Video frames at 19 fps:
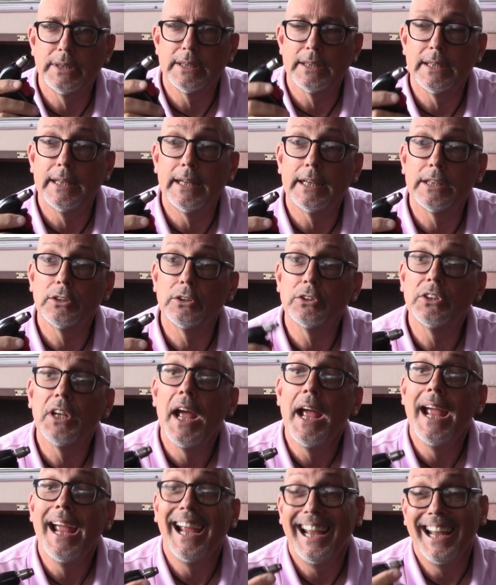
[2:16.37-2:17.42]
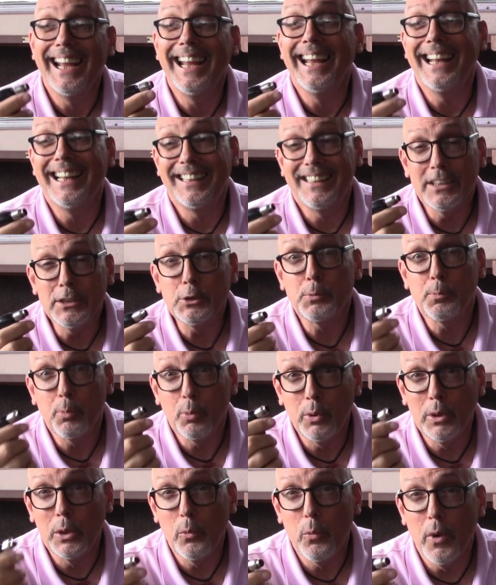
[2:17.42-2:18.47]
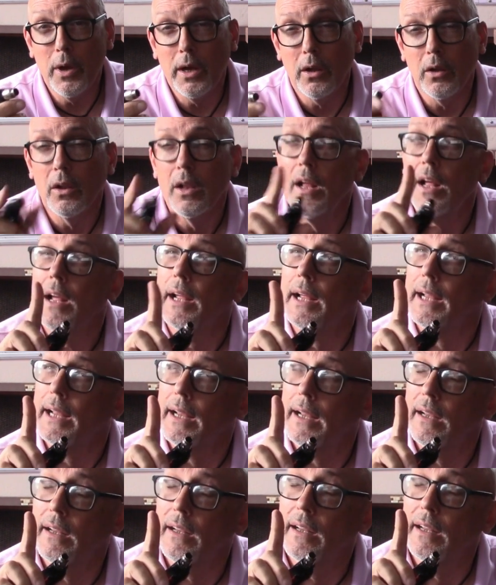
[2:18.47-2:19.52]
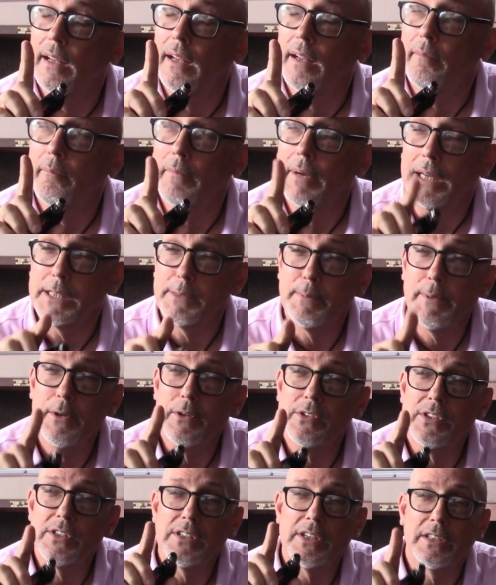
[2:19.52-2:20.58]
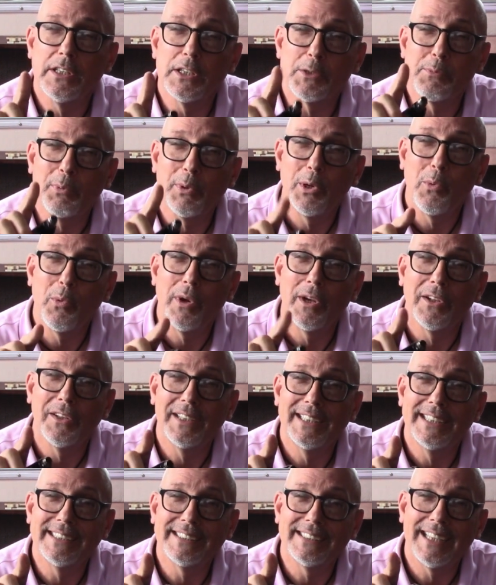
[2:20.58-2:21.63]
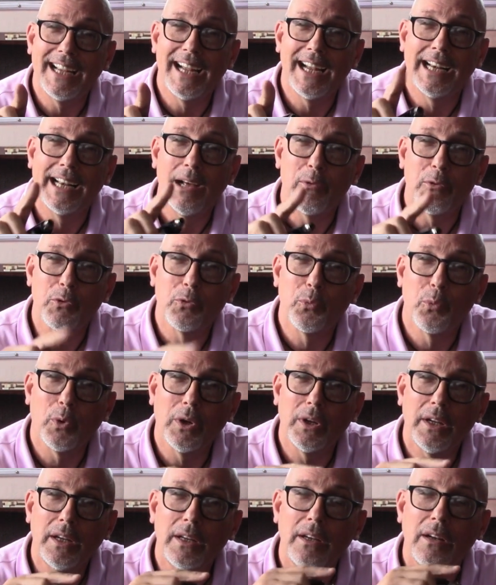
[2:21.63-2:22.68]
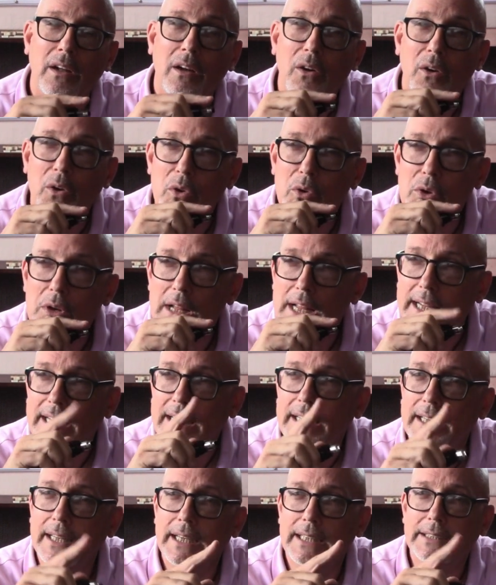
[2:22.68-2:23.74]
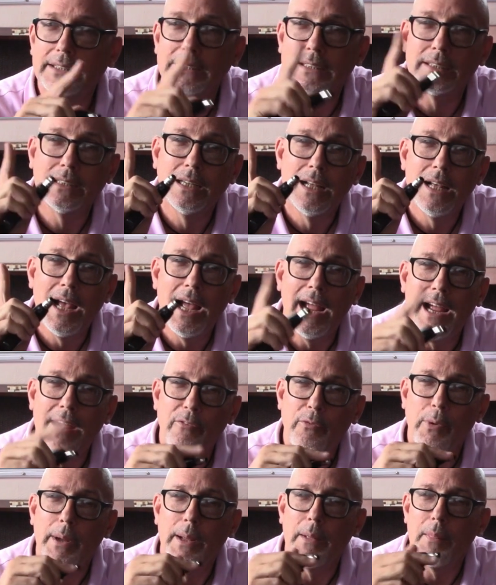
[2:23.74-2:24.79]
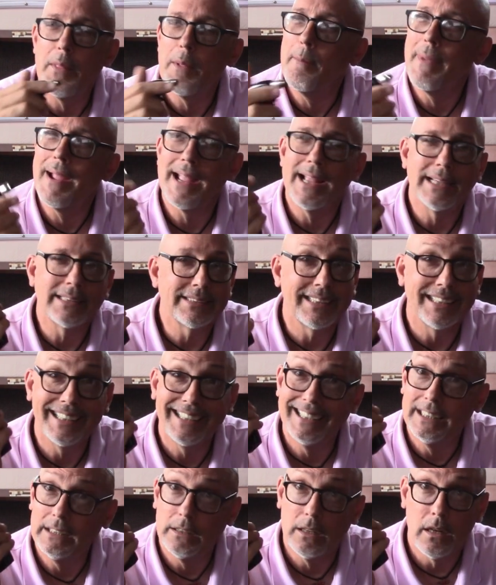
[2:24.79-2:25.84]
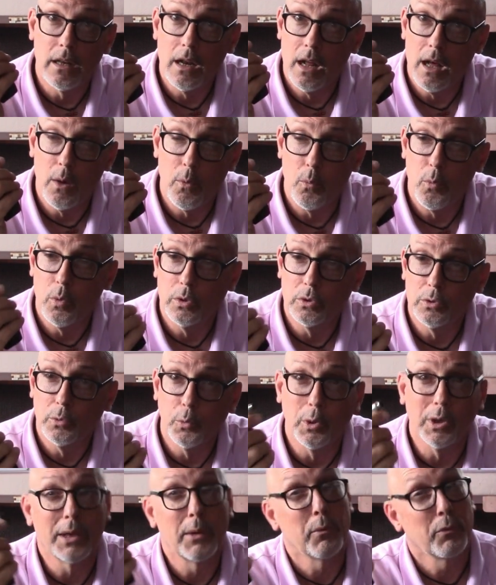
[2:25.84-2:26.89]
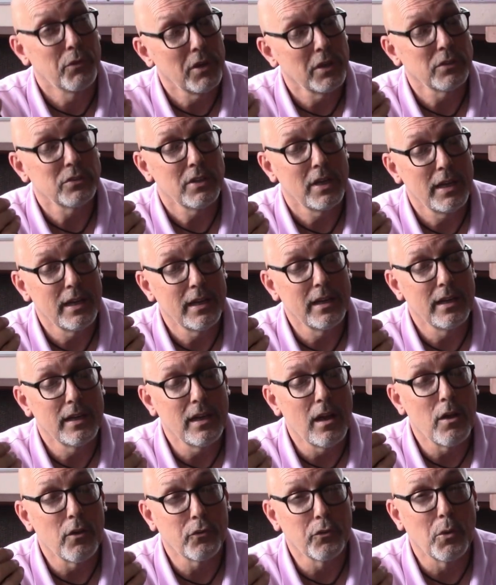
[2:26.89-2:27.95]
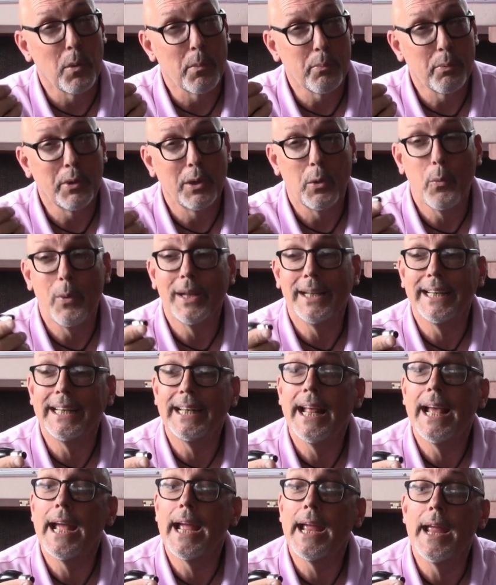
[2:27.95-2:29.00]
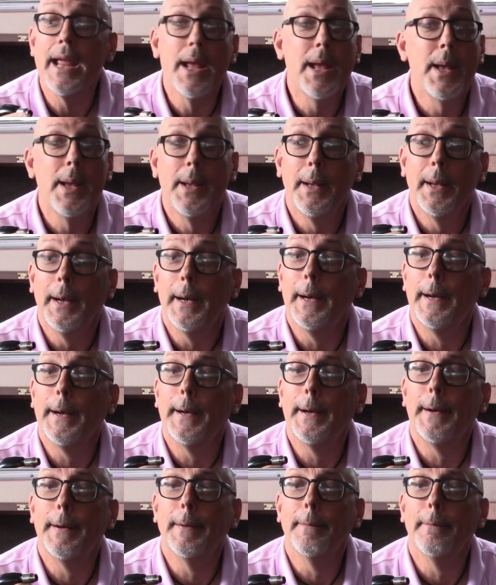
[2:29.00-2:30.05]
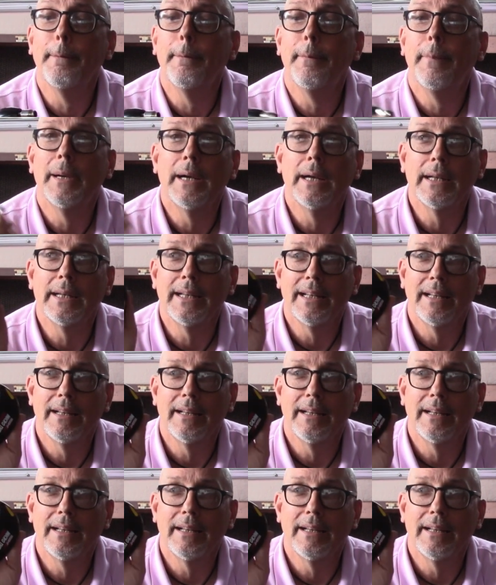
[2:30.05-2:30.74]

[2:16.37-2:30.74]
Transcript: connectors. It does pretty well. My experience is it does pretty well inside. I was working on a connection halfway up the mast. It did not want to work. It was actually also a pretty windy day, but